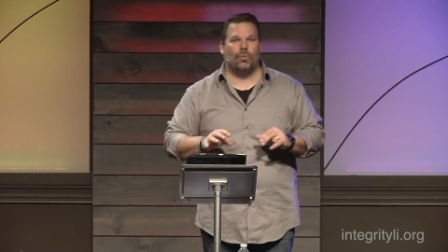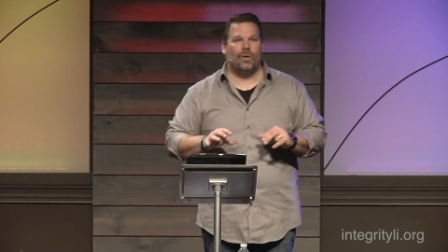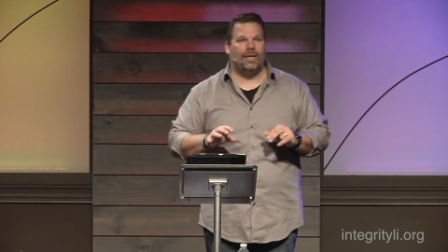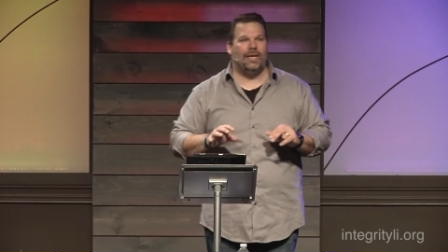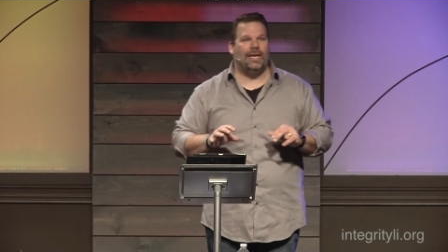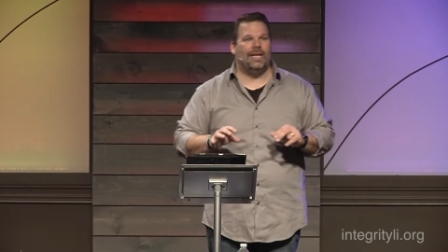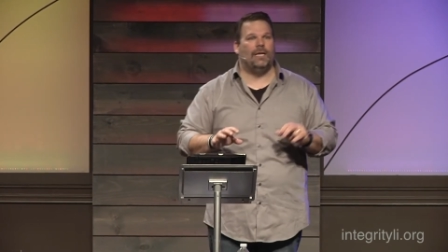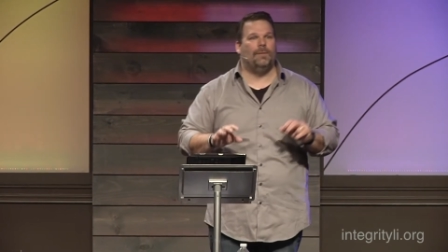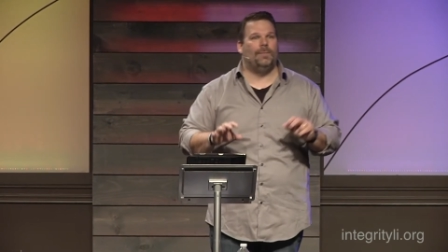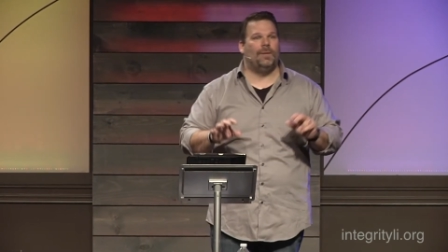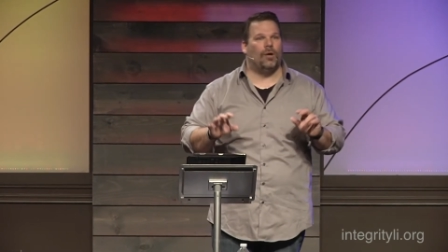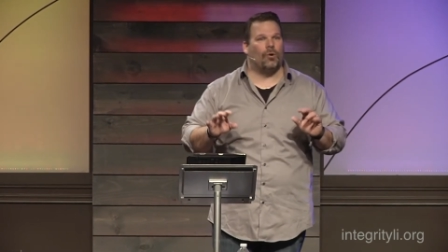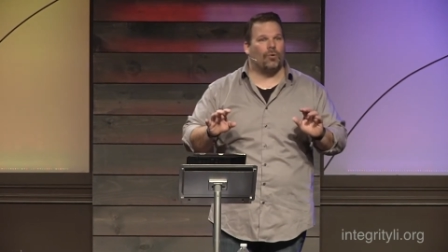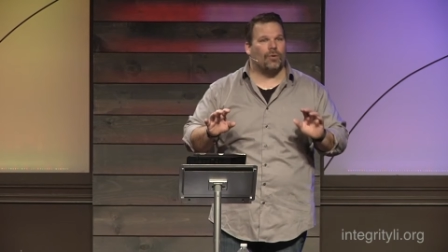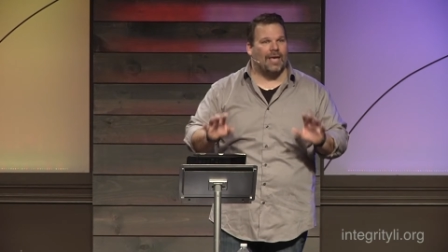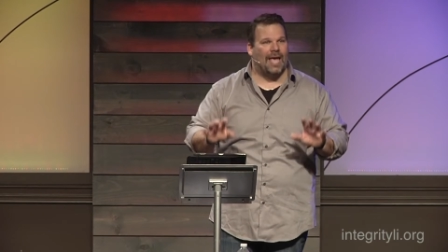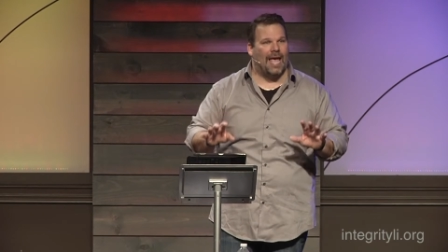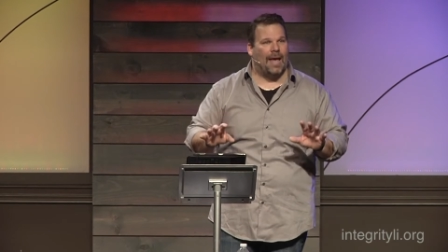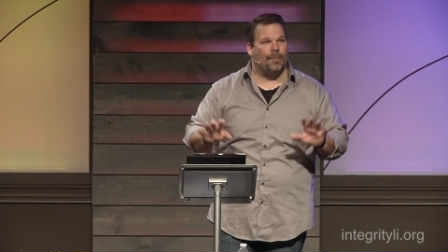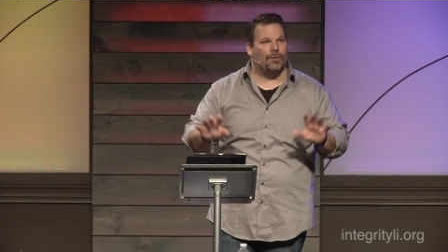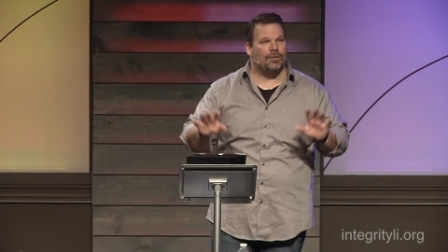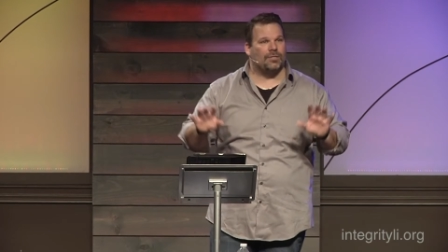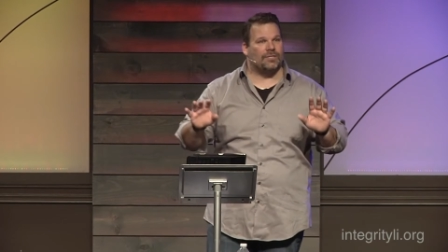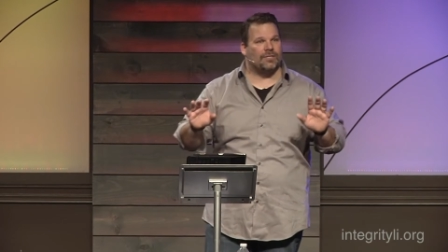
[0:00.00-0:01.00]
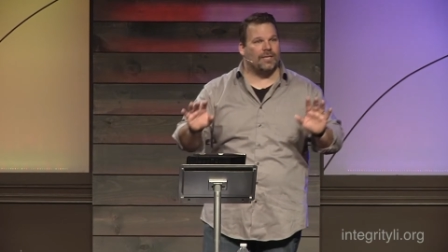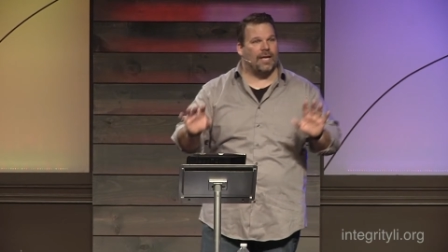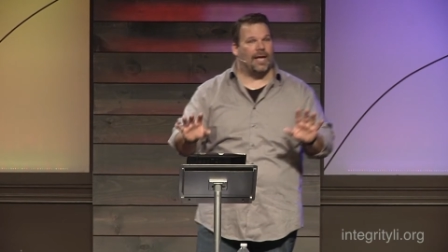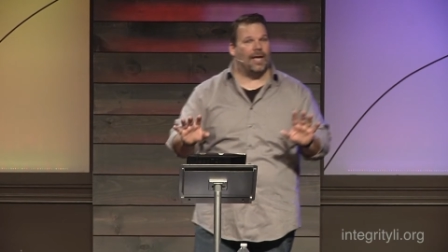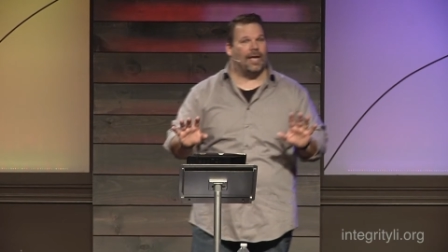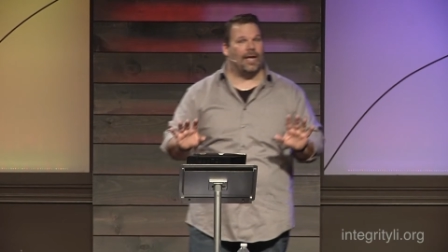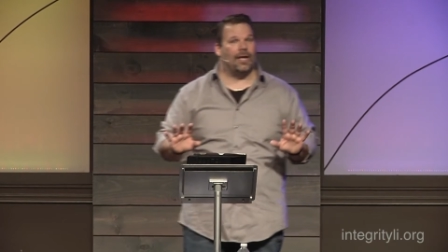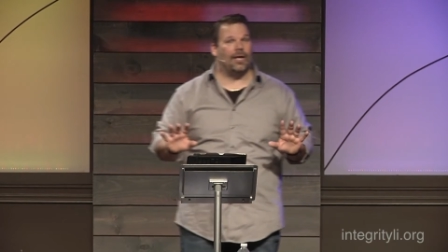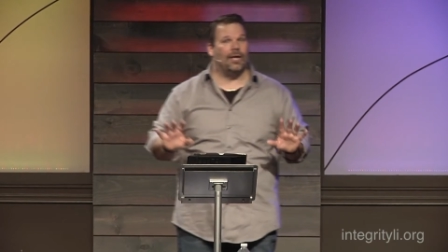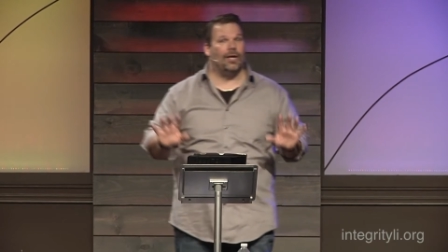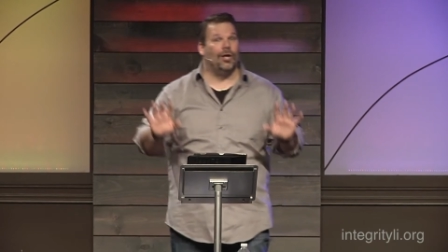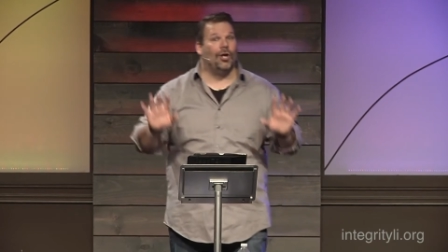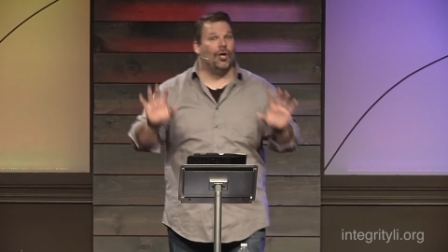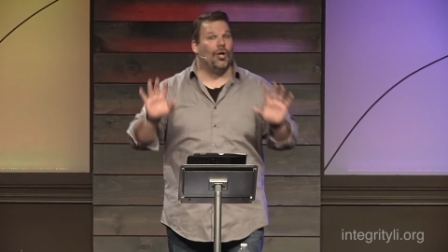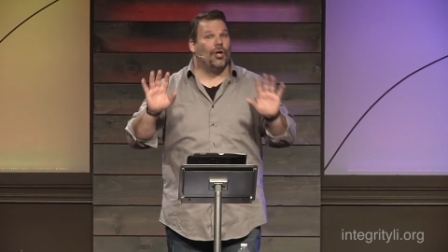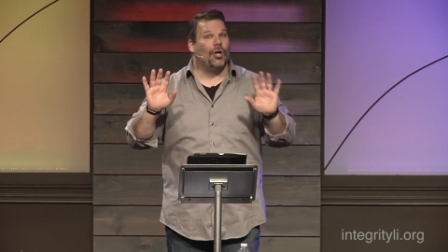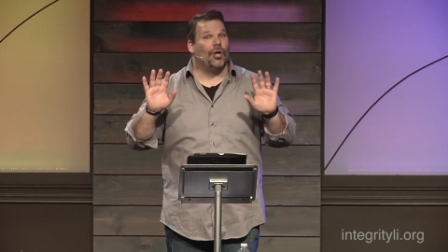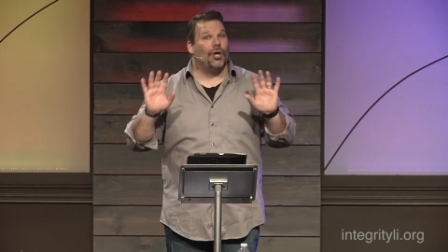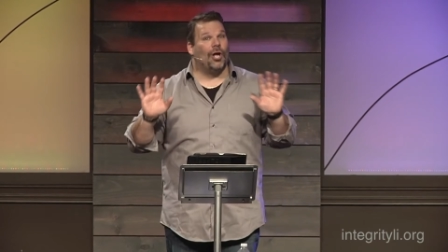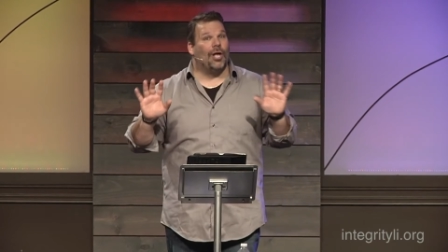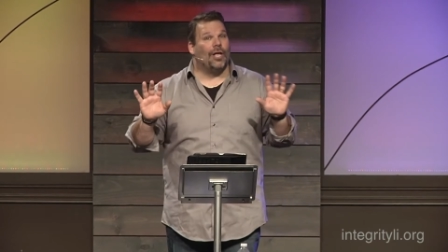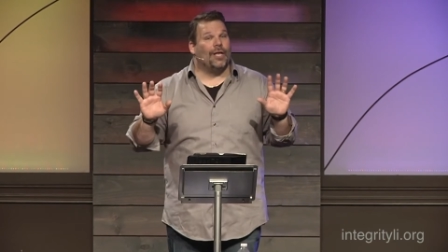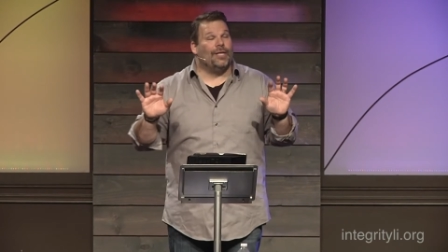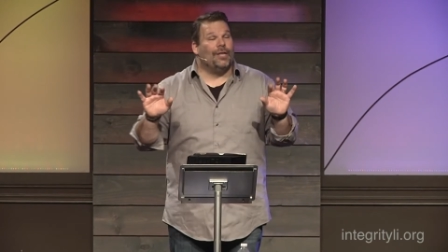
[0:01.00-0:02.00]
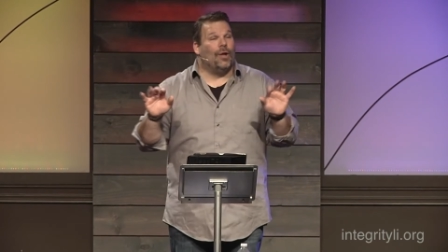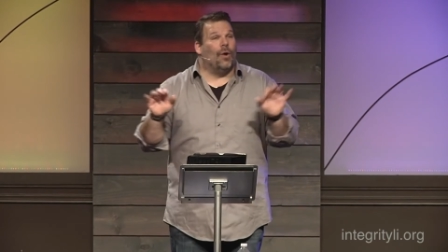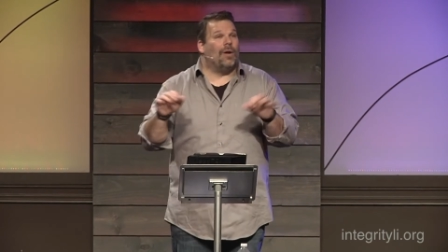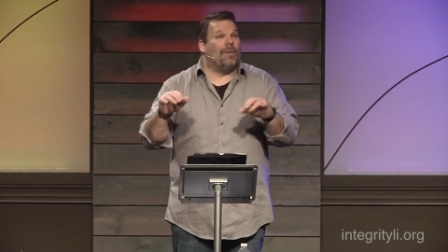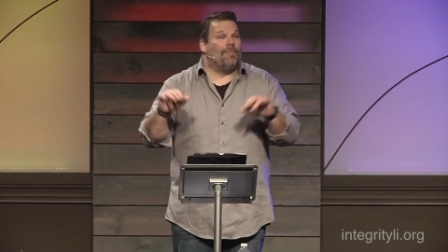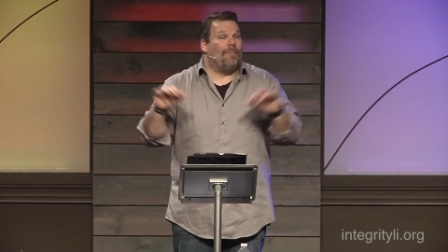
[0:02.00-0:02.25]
We need to be okay with saying, you know,